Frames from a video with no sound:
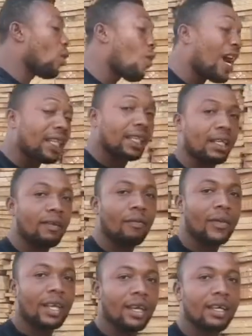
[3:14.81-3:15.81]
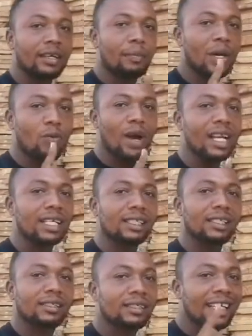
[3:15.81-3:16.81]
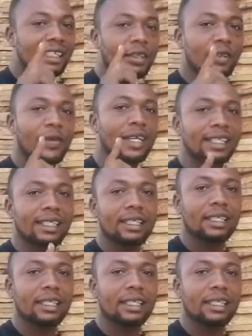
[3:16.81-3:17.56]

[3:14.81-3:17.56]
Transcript: one is 33 cedis.